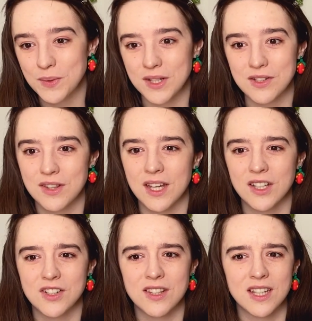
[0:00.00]
such thing.
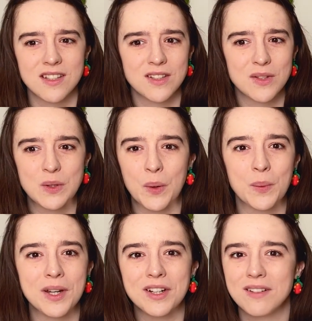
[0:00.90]
She thinks it's so
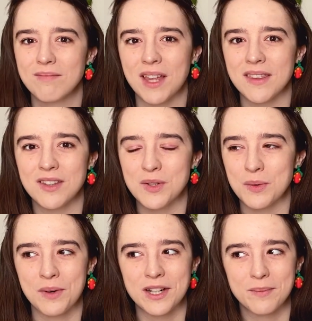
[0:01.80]
weird that there's a
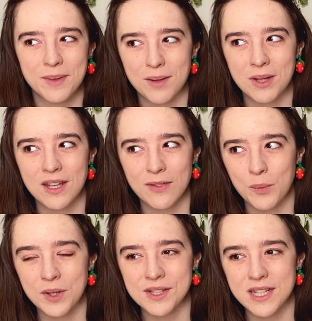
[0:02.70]
random baby in the
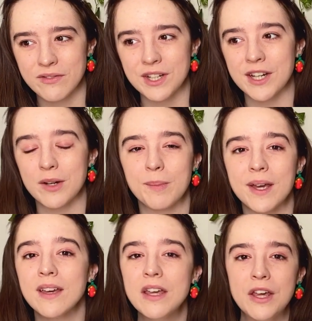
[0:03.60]
woods every year,
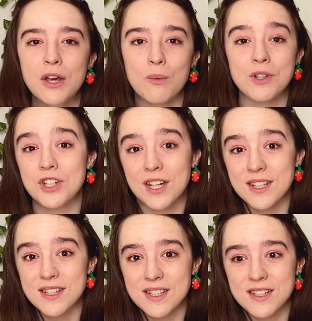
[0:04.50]
but what she
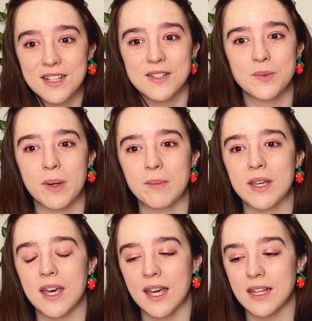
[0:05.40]
does is takes this
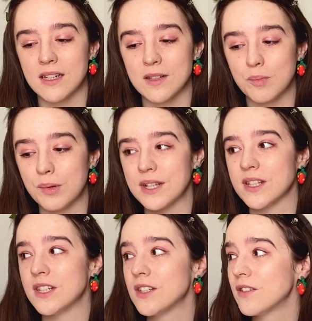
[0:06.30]
baby and brings
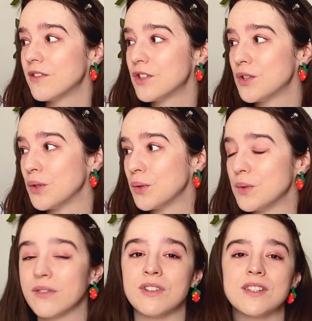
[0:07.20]
it to
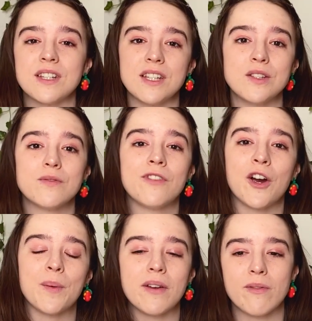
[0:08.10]
different cities far
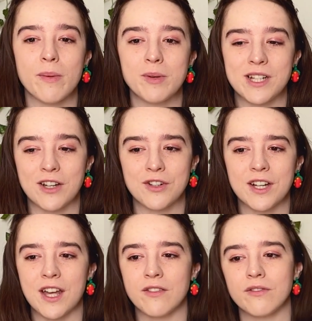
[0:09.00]
away from the protectorate,
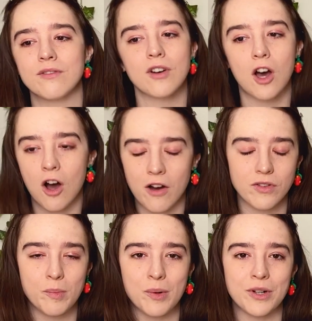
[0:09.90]
kind of off
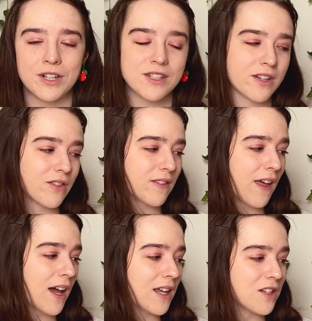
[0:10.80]
the border and stuff like
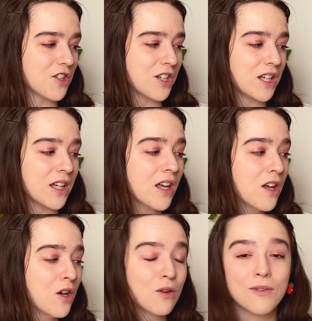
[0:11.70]
that, and she
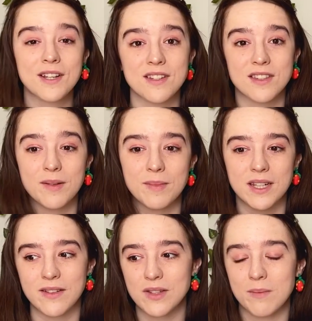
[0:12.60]
raises them
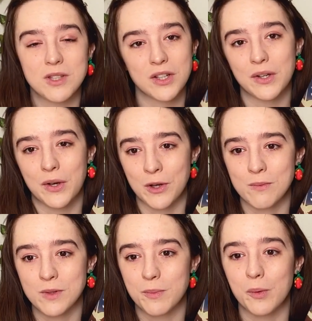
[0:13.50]
and gives them to good
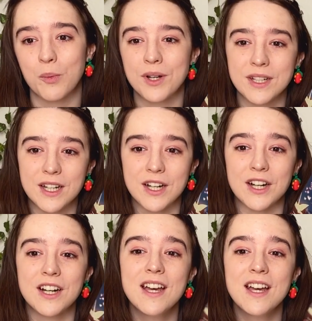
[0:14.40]
homes. But one year